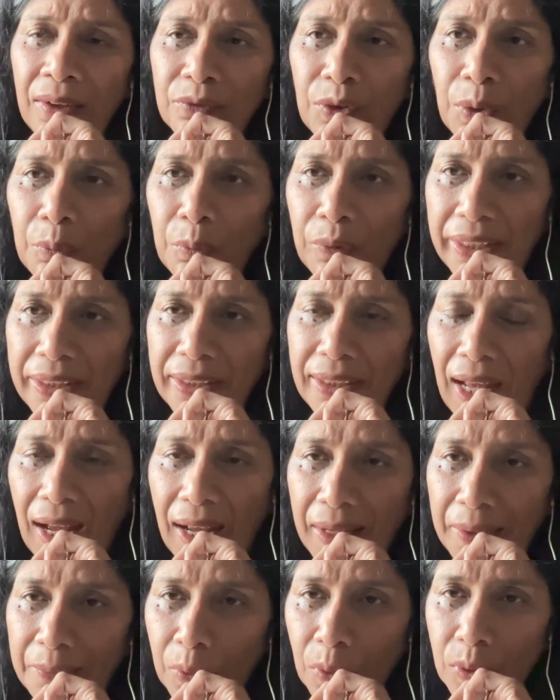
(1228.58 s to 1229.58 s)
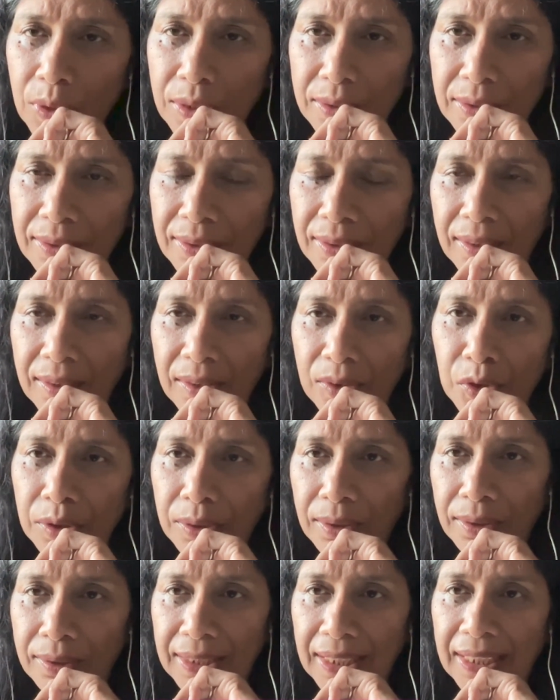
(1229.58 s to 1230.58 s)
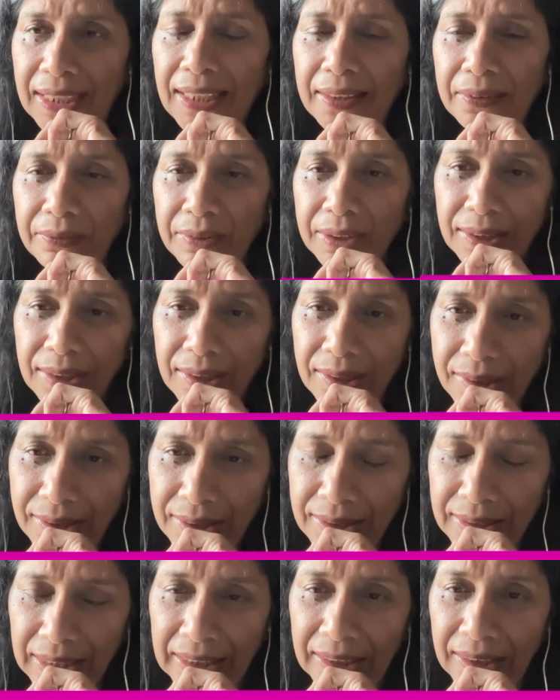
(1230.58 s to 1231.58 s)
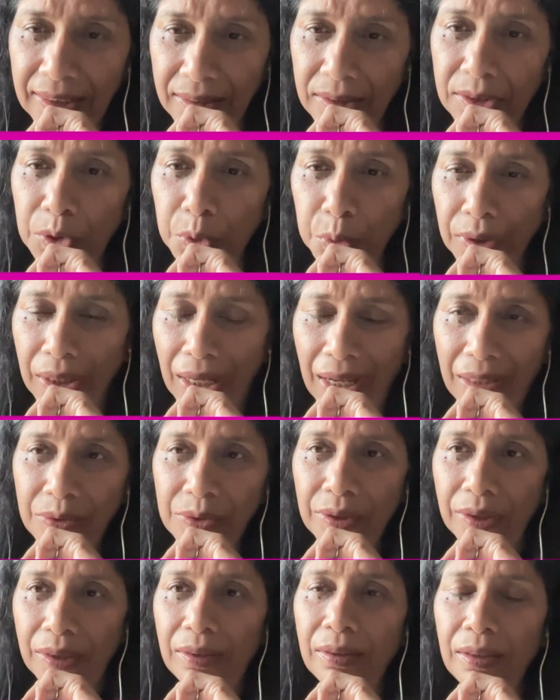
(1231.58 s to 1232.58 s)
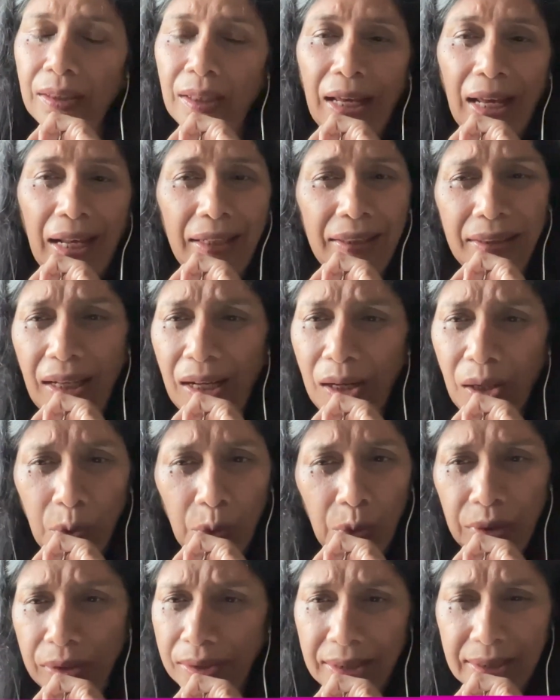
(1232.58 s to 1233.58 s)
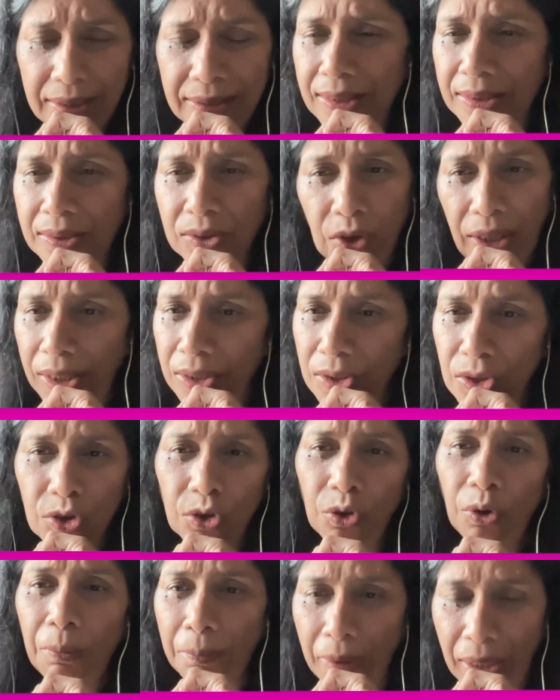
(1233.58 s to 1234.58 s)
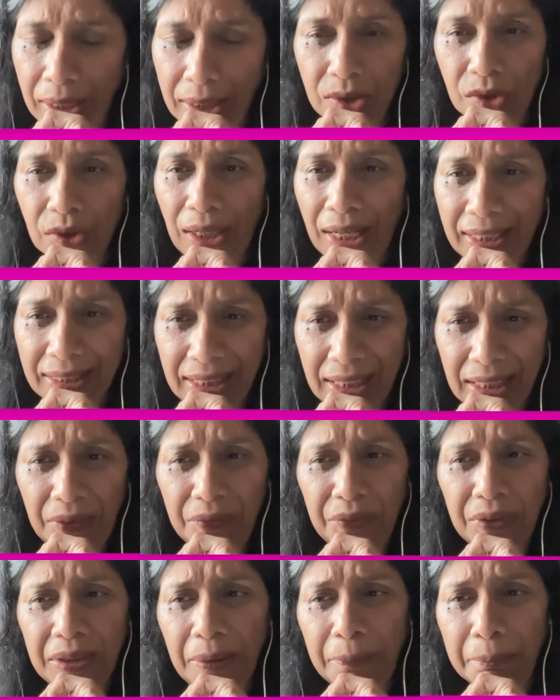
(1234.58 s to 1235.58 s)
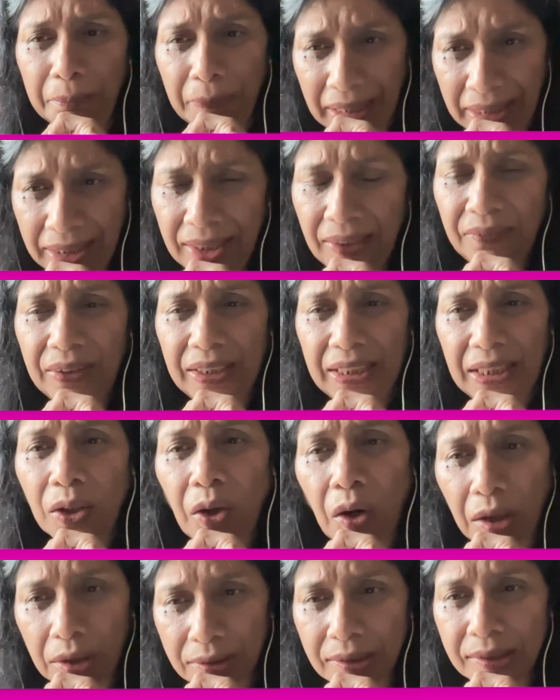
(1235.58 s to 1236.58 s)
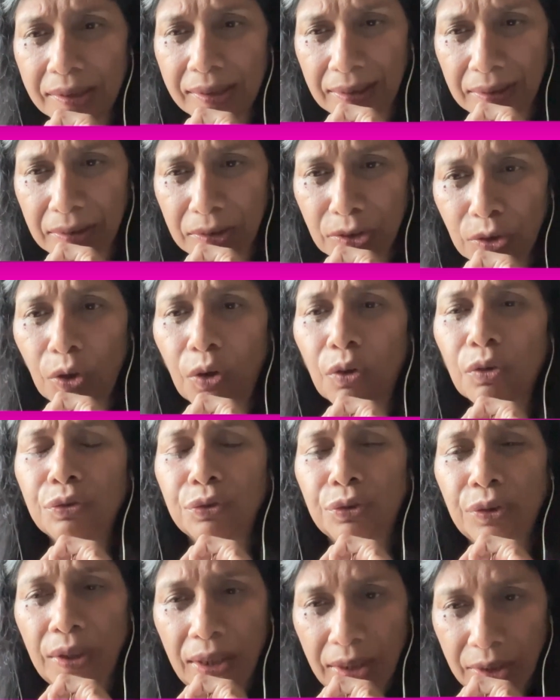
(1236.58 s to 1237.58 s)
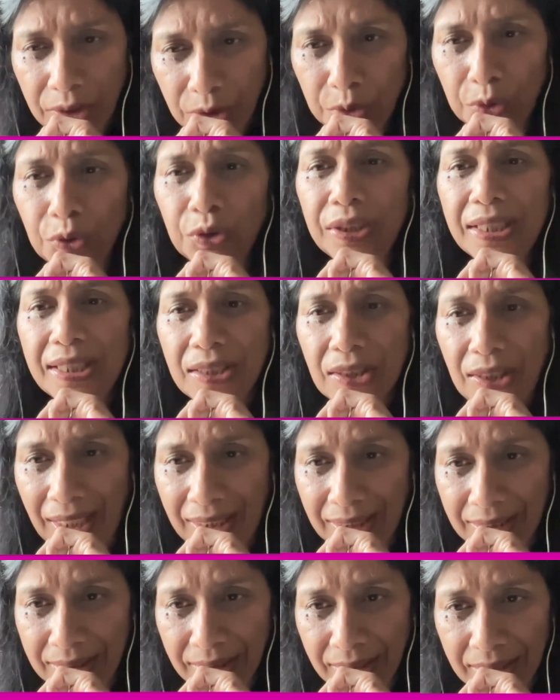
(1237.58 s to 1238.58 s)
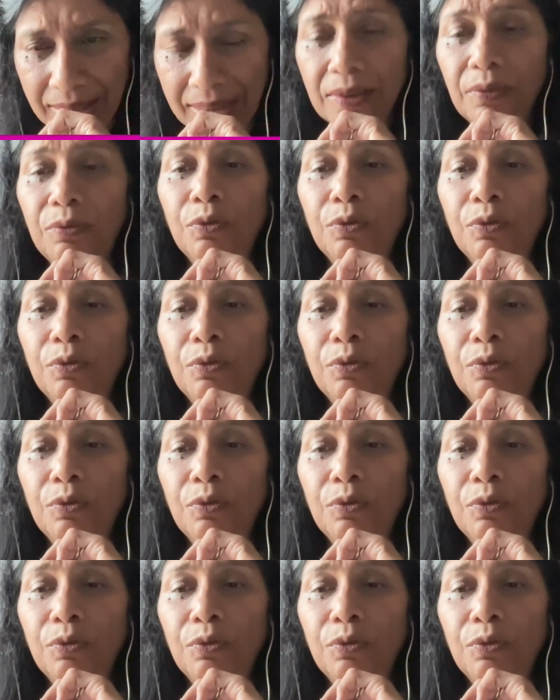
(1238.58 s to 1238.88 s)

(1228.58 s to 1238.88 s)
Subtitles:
From when I was dealing with this in the year 2000, and now it's changed so much. I think even the men are very cognizant of, these challenges.